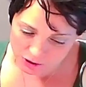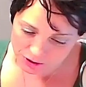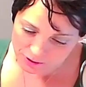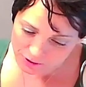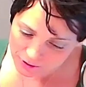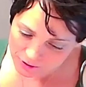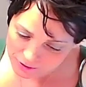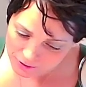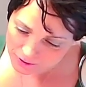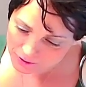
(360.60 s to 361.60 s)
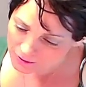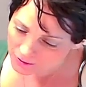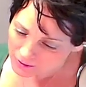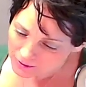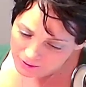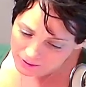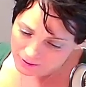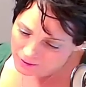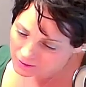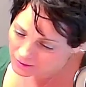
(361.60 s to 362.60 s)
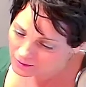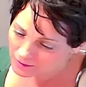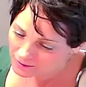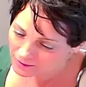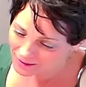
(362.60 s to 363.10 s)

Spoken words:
Well, I do have a less tolerance for bullshit.